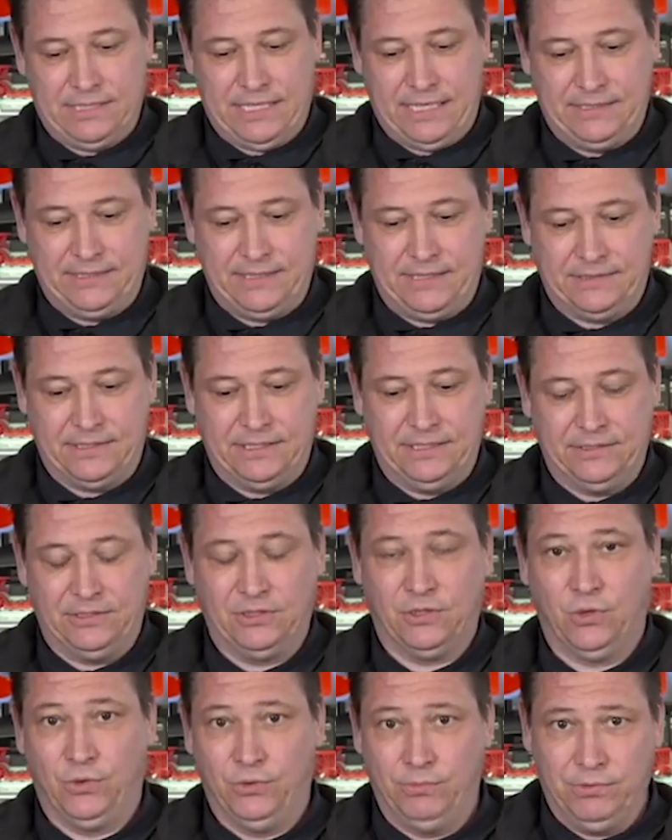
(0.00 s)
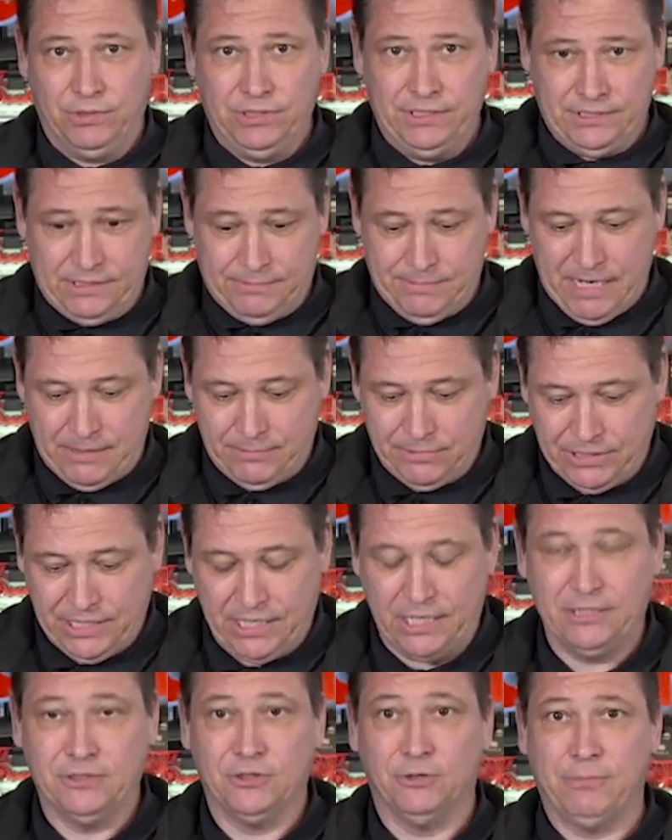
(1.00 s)
installed two little wires for the
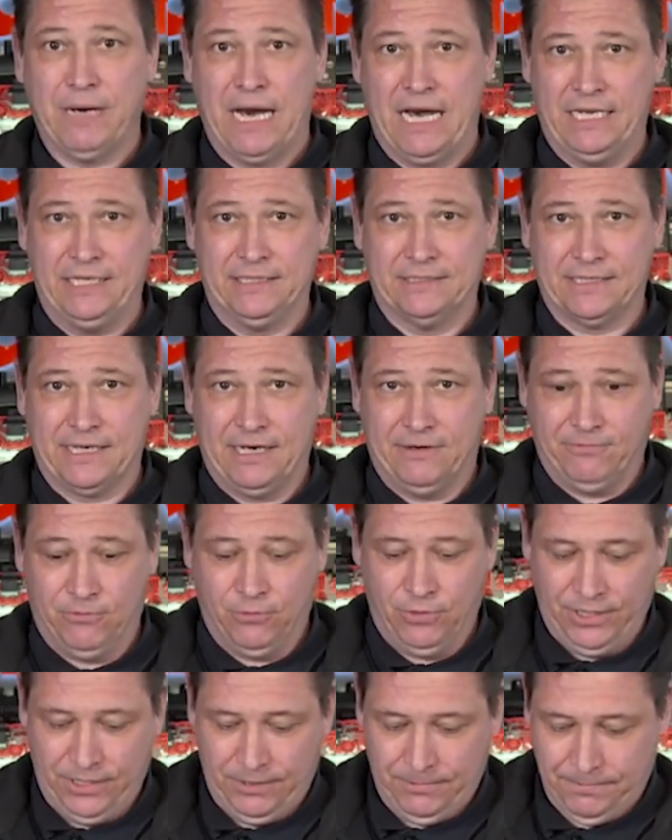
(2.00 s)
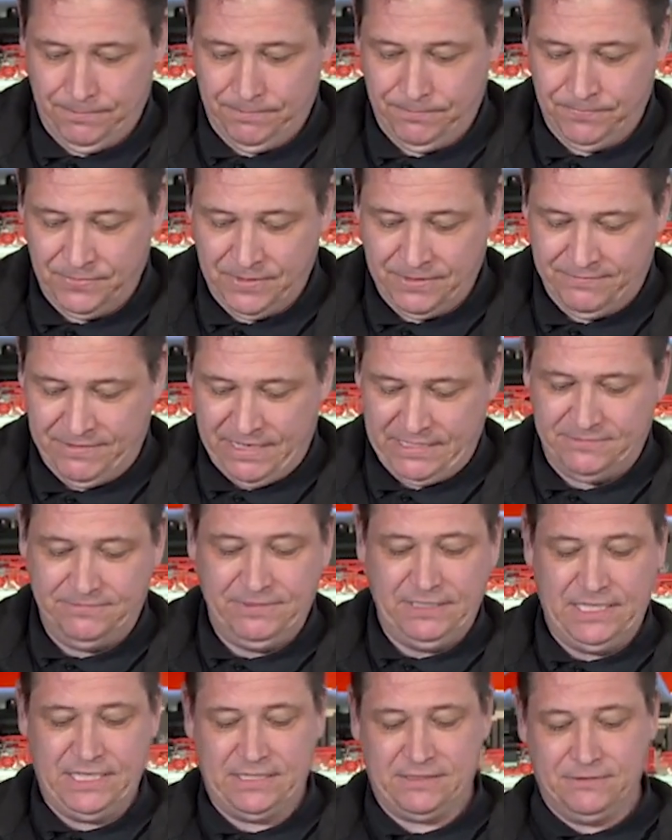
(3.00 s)
light bulb of the signal, and
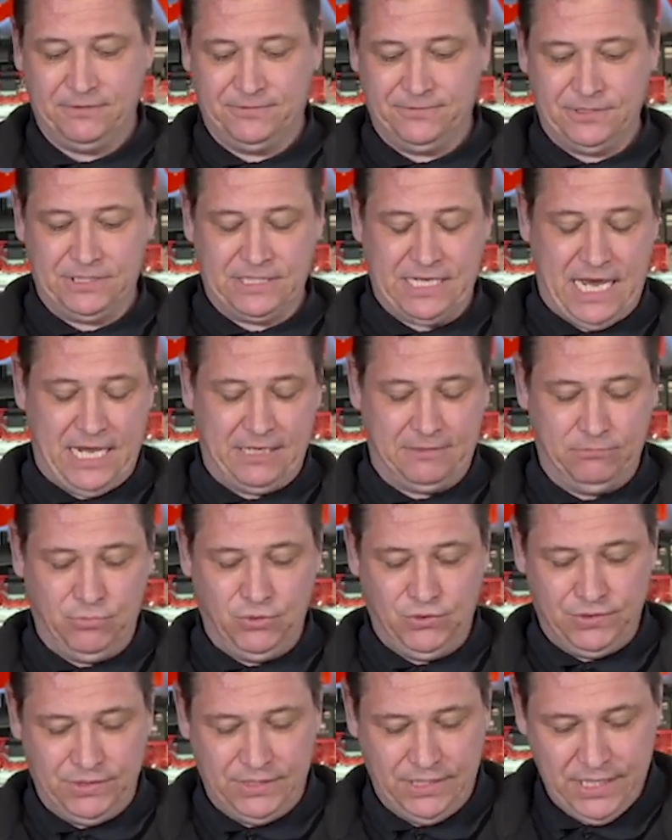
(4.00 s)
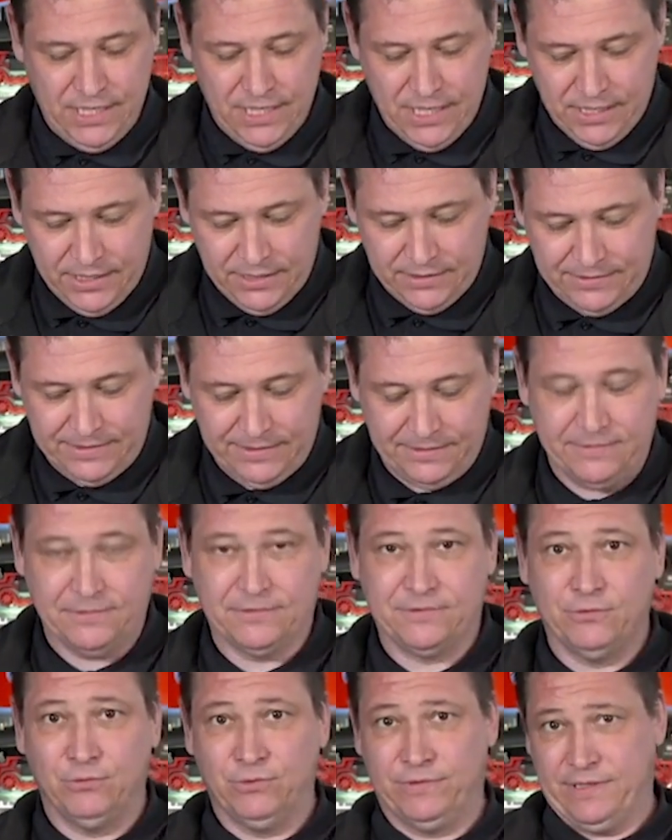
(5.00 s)
that goes to a separate
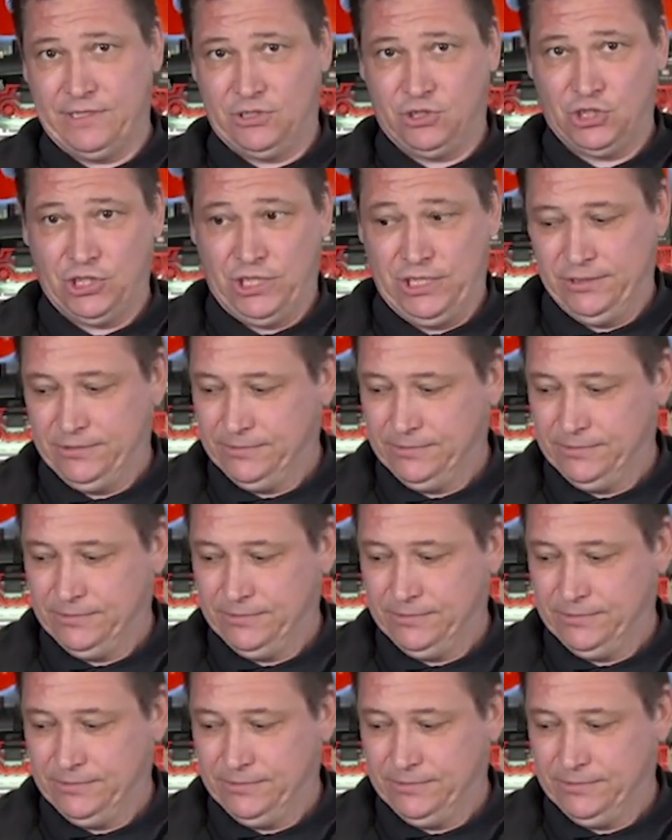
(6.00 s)
electric circuit.